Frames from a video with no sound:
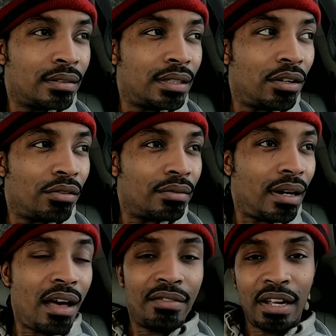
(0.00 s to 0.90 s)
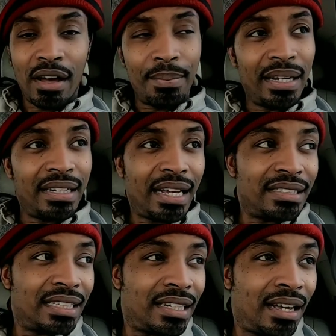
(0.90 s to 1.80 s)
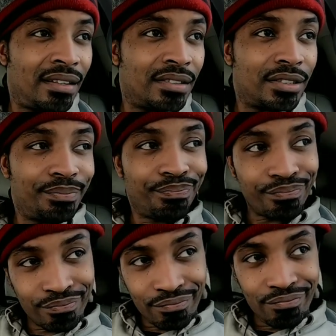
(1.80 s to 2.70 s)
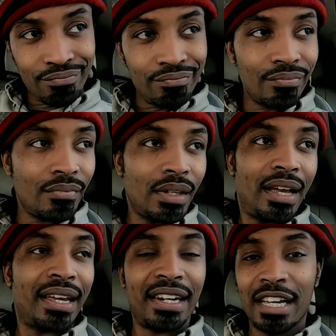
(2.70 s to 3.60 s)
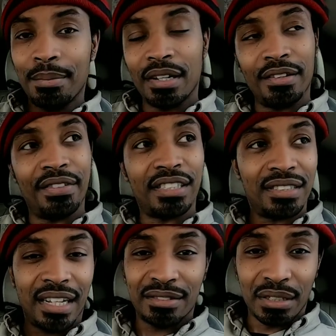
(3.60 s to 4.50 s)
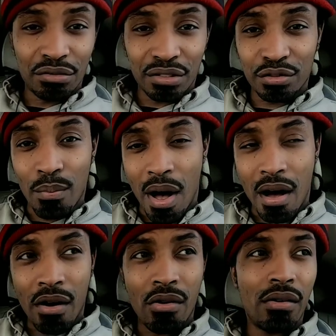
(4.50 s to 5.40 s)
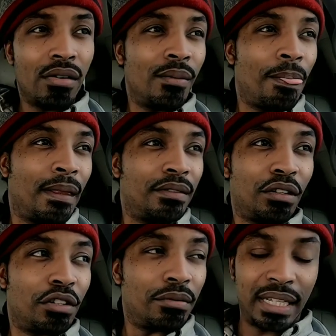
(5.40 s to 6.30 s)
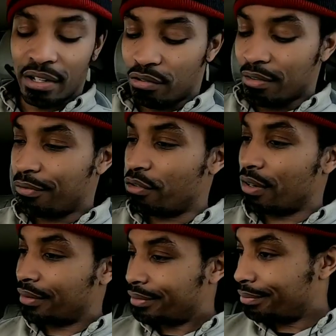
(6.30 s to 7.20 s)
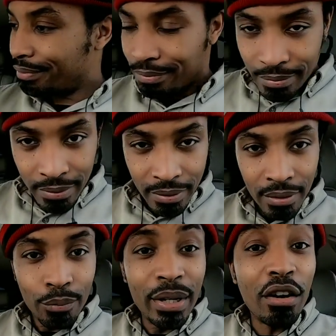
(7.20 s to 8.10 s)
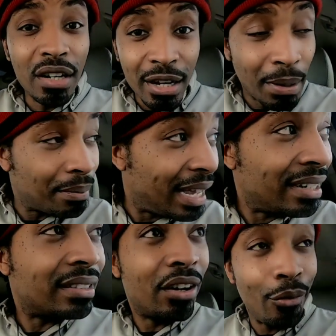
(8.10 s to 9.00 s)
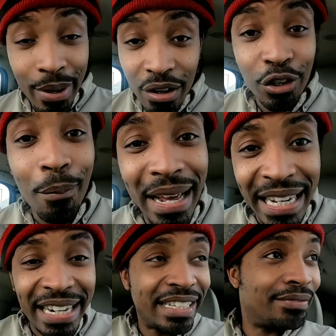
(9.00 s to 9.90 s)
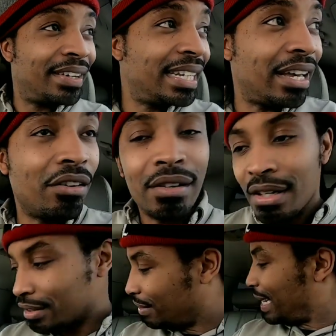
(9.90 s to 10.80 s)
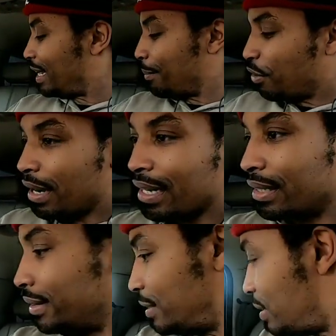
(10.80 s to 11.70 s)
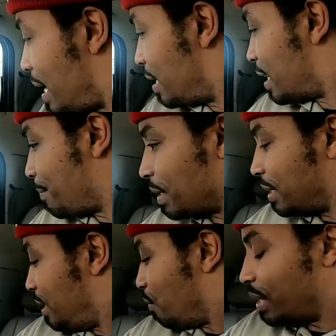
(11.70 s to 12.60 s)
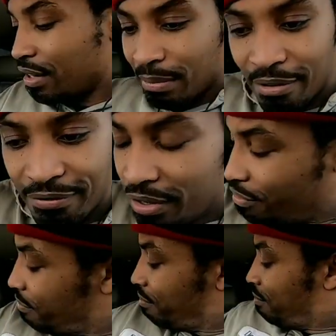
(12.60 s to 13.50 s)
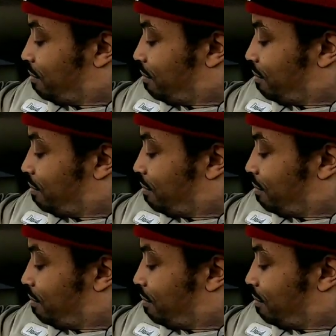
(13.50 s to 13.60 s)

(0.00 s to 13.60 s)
So I don't know. I paid nineteen dollars. I got a couple other ventures items. Those are small. Don't know what they're going for. We're gonna look them up later though. We're gonna know by the end of this video. So now I'm going trying to look up a Goodwill on my phone,